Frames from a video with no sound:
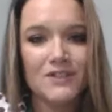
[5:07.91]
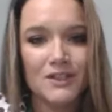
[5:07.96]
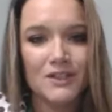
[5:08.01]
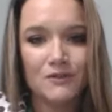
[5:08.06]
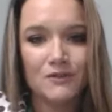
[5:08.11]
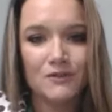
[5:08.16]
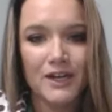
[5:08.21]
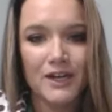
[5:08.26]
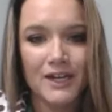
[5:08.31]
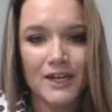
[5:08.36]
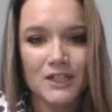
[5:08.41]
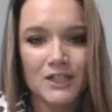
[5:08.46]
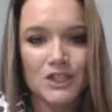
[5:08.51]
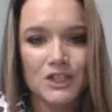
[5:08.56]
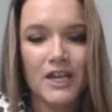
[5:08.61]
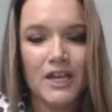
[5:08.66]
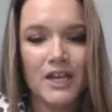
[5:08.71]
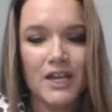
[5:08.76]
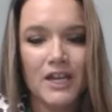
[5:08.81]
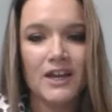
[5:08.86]
to the
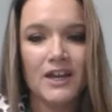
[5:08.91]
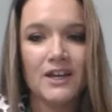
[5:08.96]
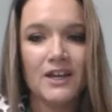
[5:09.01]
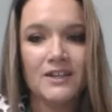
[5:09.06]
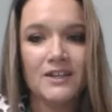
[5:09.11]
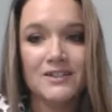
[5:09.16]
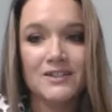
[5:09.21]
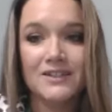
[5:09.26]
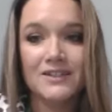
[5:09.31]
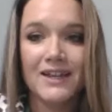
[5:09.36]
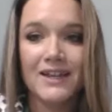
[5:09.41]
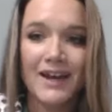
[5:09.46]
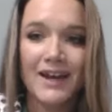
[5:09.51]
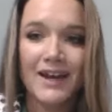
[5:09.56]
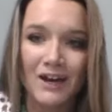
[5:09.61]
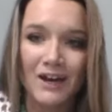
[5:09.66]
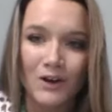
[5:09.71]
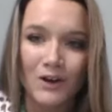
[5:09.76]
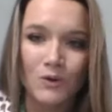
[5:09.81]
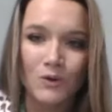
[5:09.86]
ranch. And
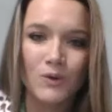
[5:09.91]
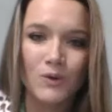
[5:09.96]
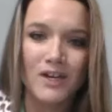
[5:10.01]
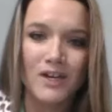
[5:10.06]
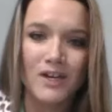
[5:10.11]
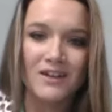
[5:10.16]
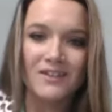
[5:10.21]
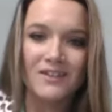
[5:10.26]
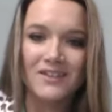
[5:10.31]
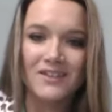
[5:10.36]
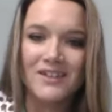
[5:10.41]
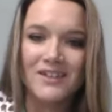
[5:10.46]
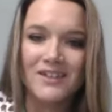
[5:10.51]
now with